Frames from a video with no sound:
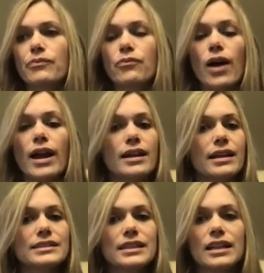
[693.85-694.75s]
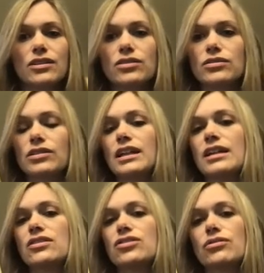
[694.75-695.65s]
writing, let's say that you're looking
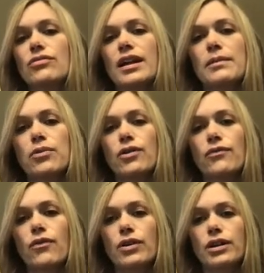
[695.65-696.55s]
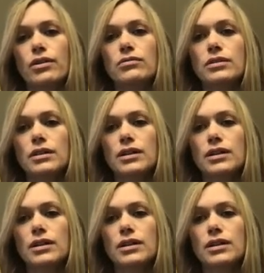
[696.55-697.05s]
into a writing portfolio,